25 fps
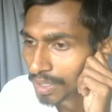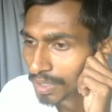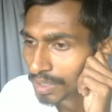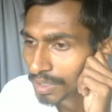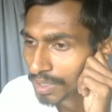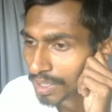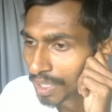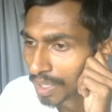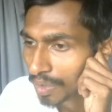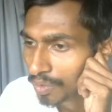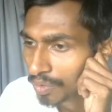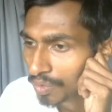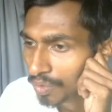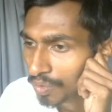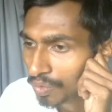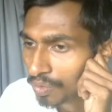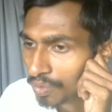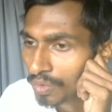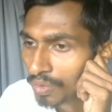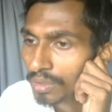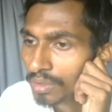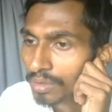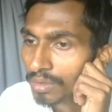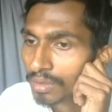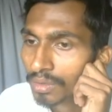
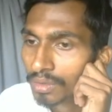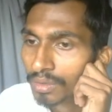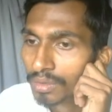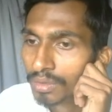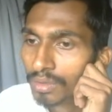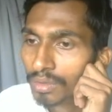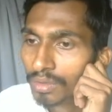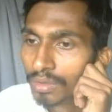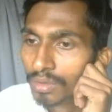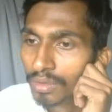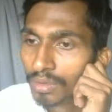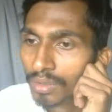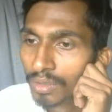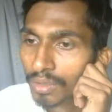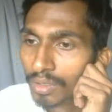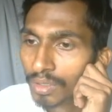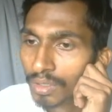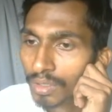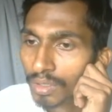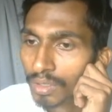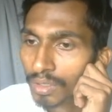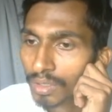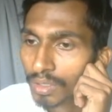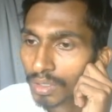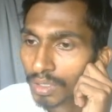Download.
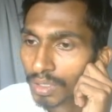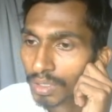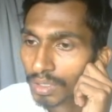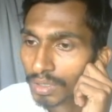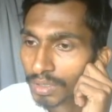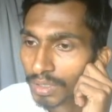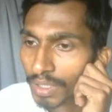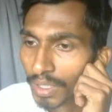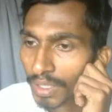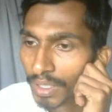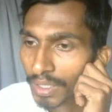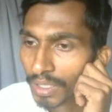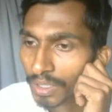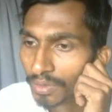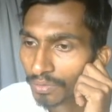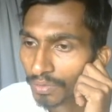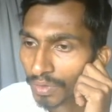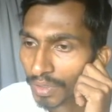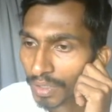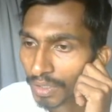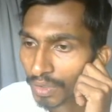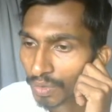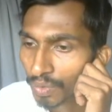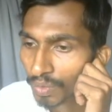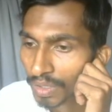Is there any
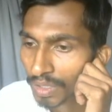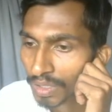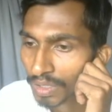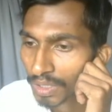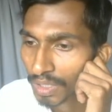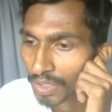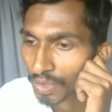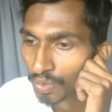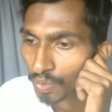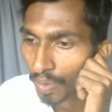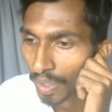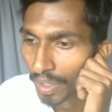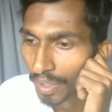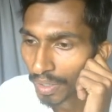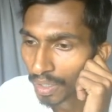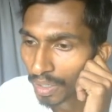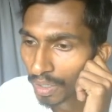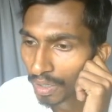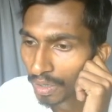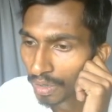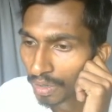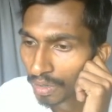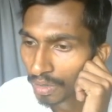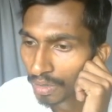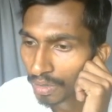way to get the
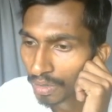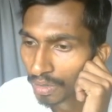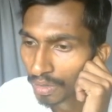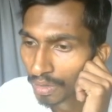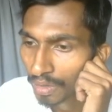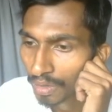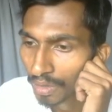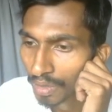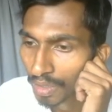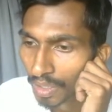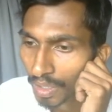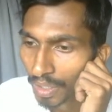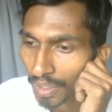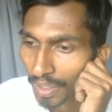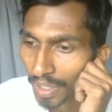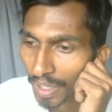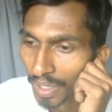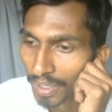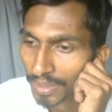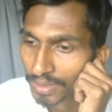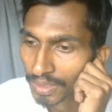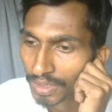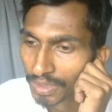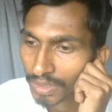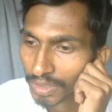URL?
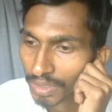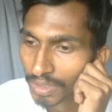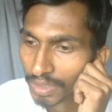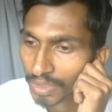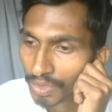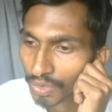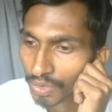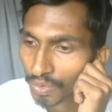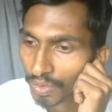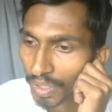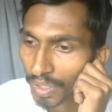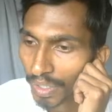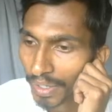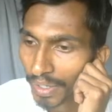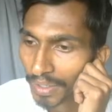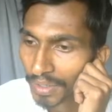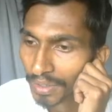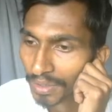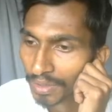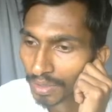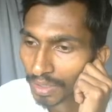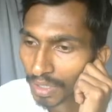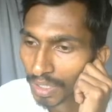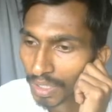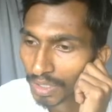Access control, add a
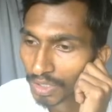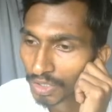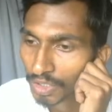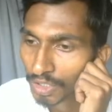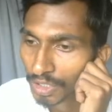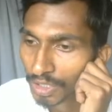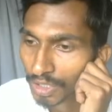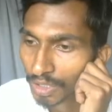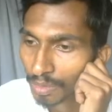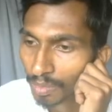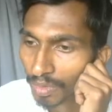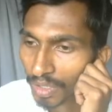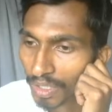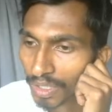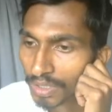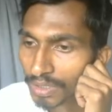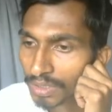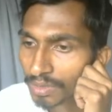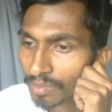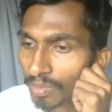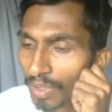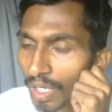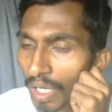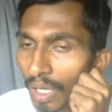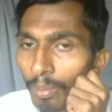correction, replace,
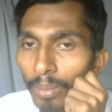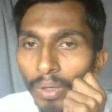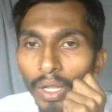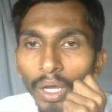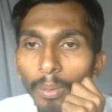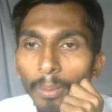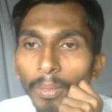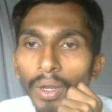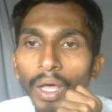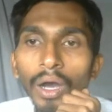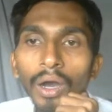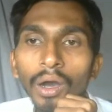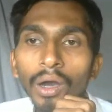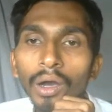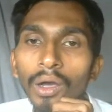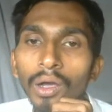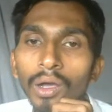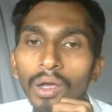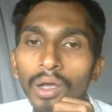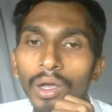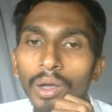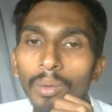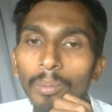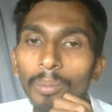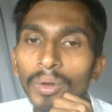blah blah blah.
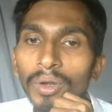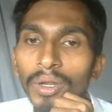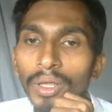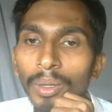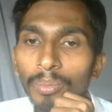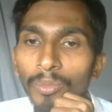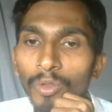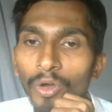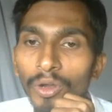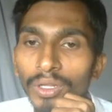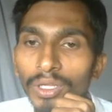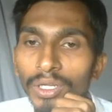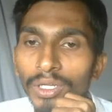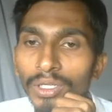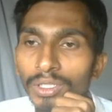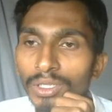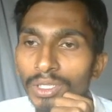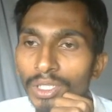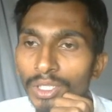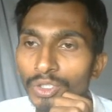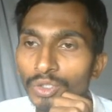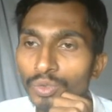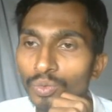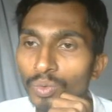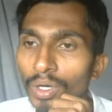But I'm not getting the
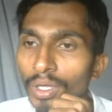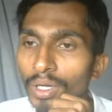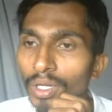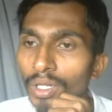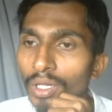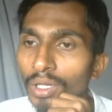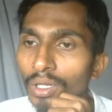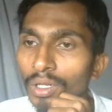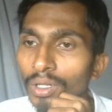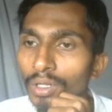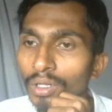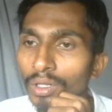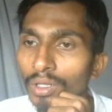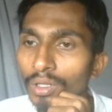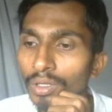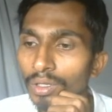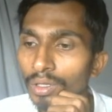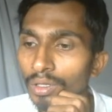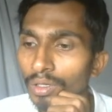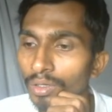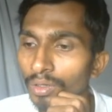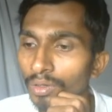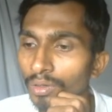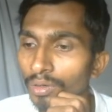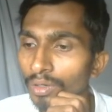URL.
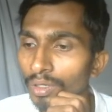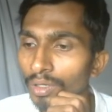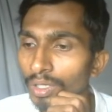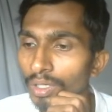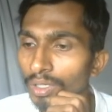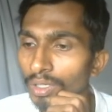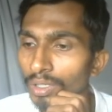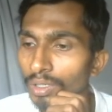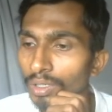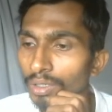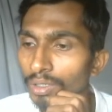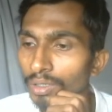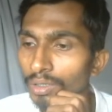Okay.